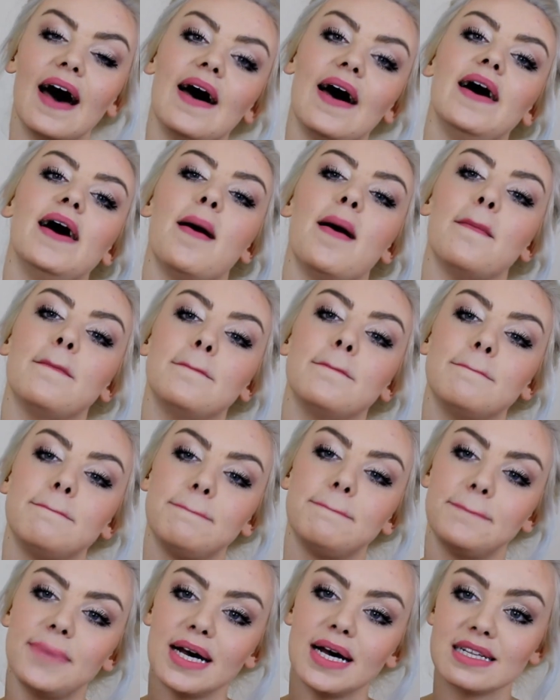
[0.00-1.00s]

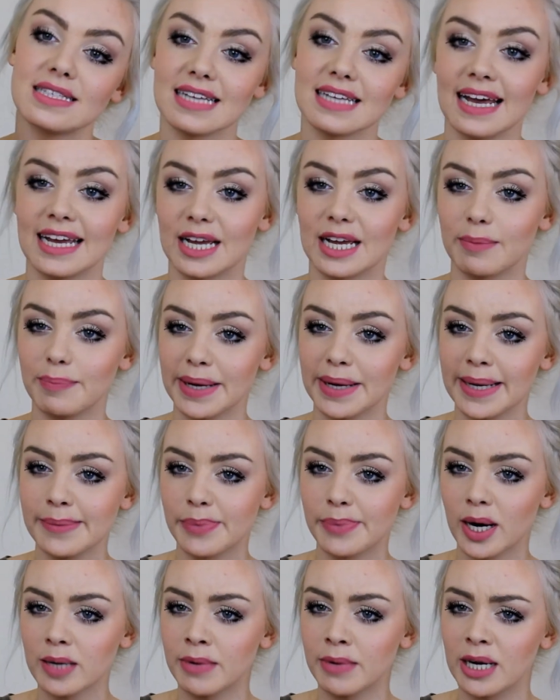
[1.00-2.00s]
But yeah, you can buy it
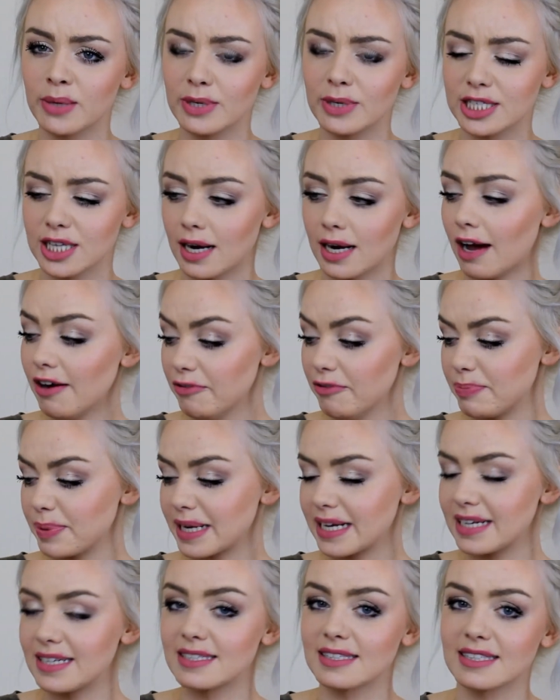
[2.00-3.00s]
in Primark, which I love,
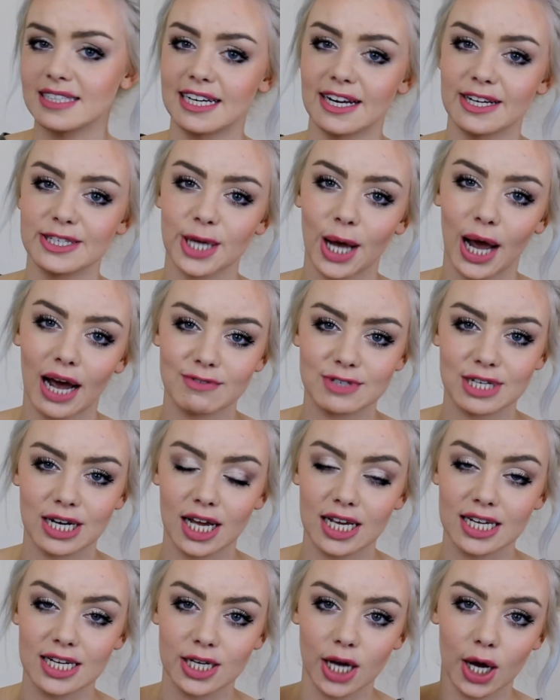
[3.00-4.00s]
because then I don't have to
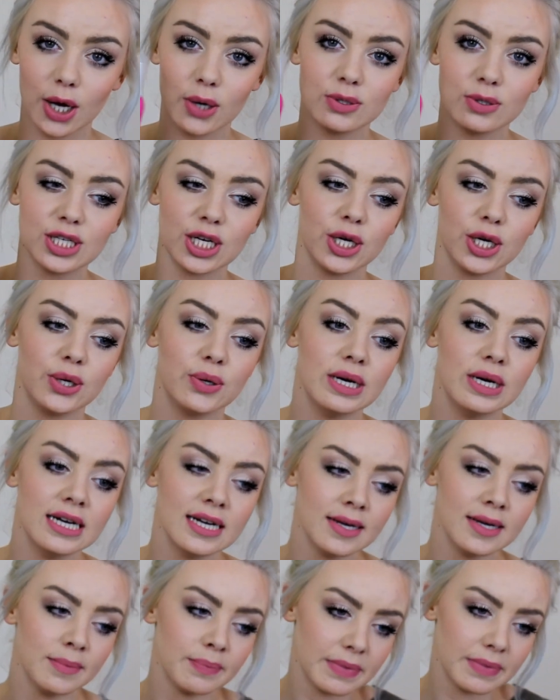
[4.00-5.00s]
like go to
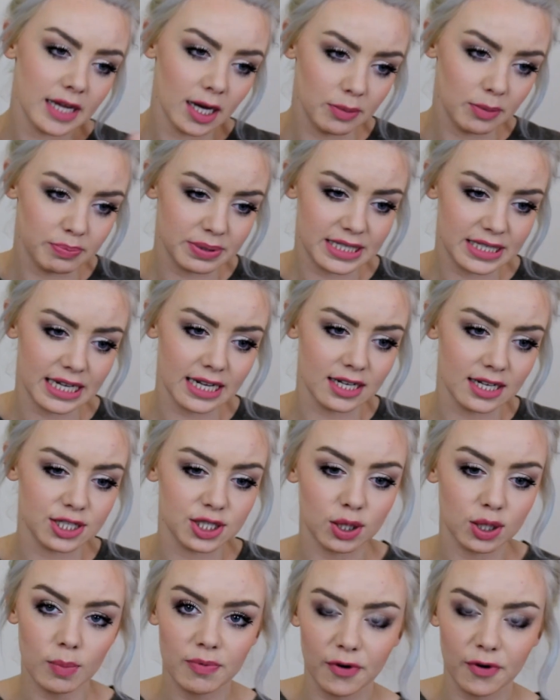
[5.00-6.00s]
a particular
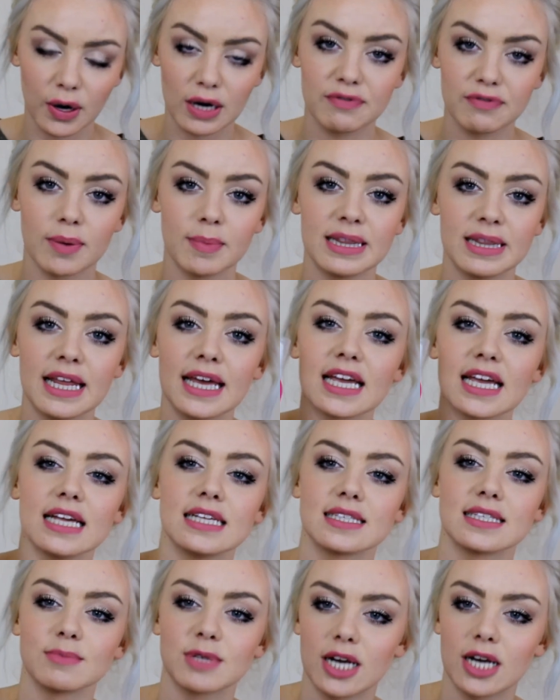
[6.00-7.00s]
shop for it. If I'm in there
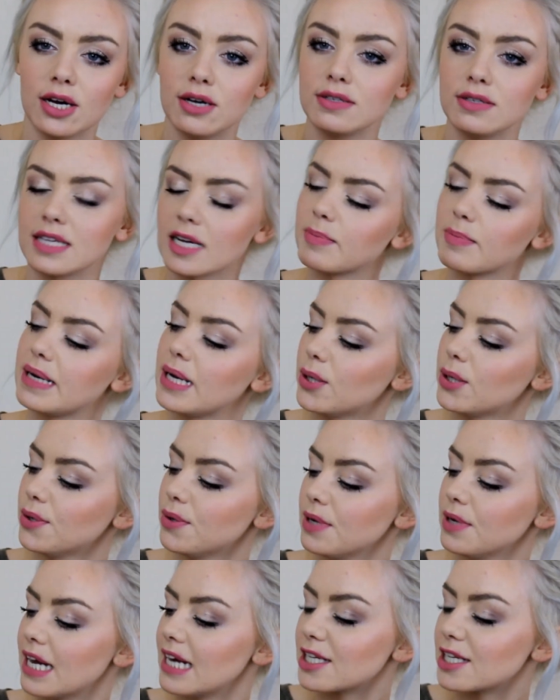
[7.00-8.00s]
getting some clothes, I can be like,
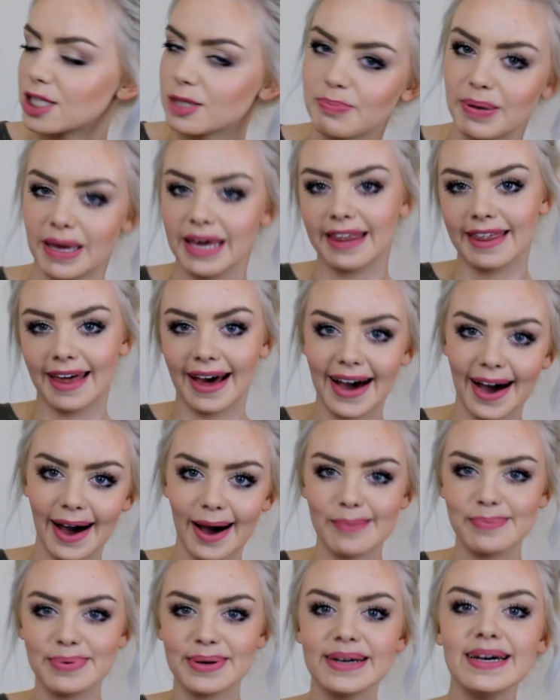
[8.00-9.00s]
oh yeah, just pick that
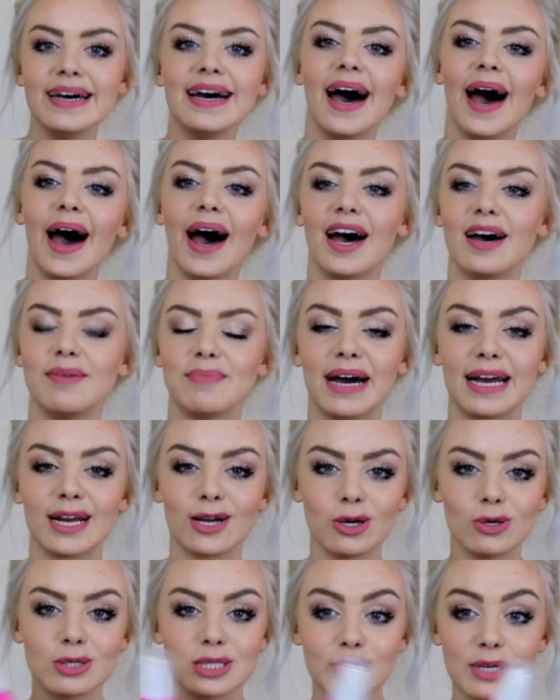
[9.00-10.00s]
up. And
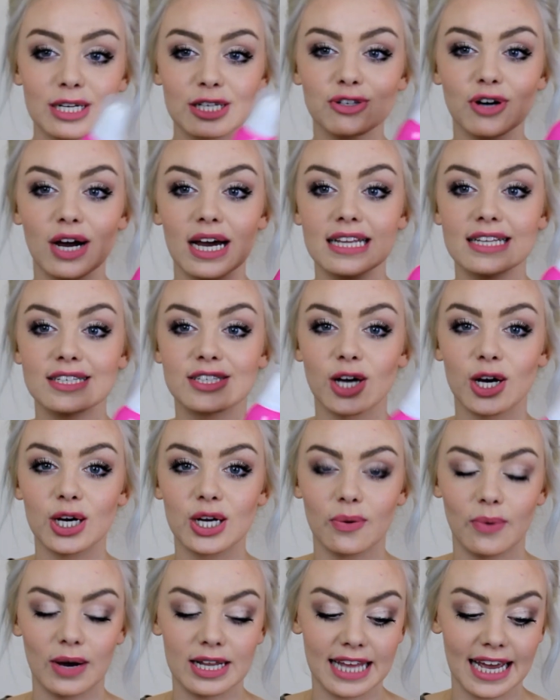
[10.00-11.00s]
I also want to try the
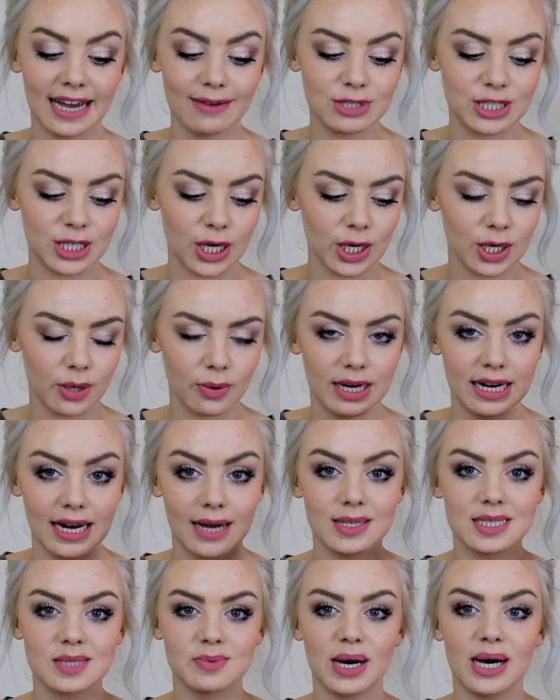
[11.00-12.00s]
darker one. They have a darker one
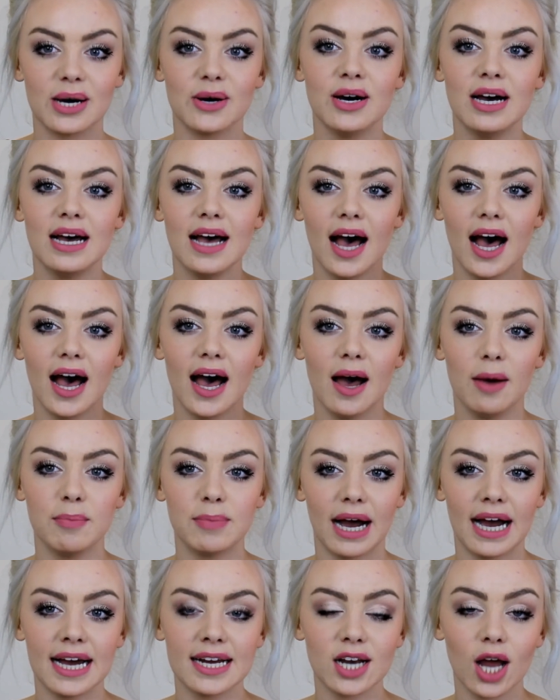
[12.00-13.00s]
now as well, and
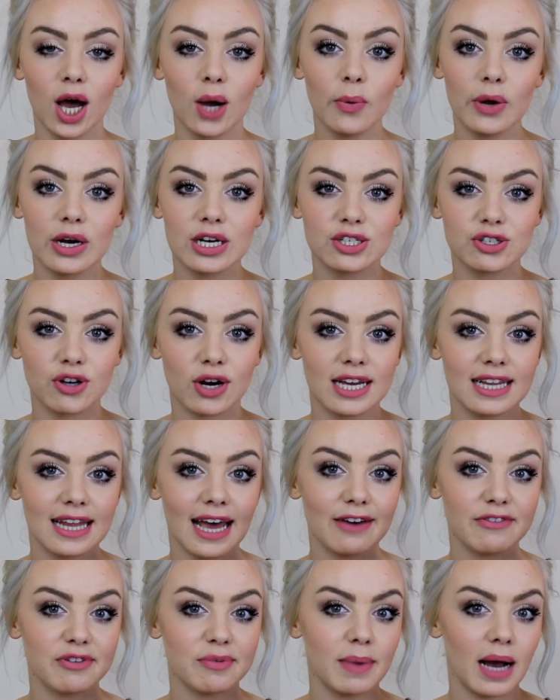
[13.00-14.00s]
I want to try
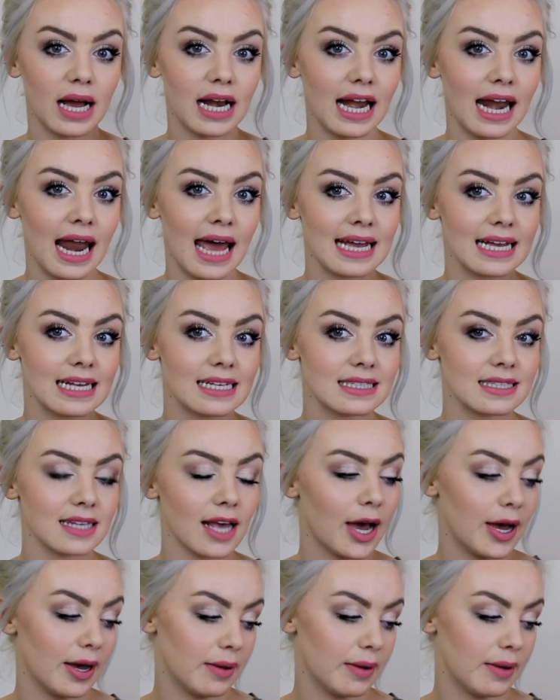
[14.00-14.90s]
that for my legs,